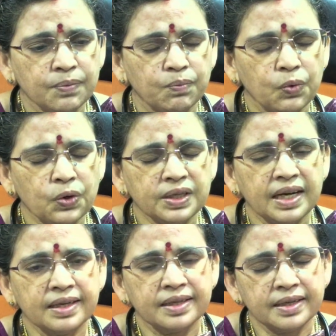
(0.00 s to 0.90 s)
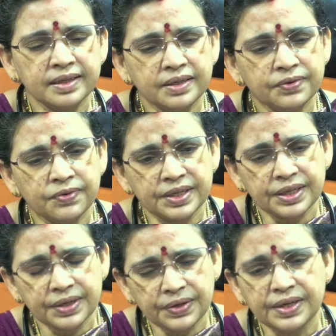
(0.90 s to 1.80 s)
more than 30 to 40
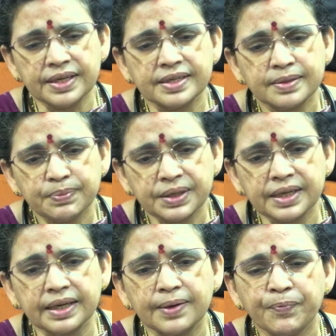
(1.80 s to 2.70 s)
units per day.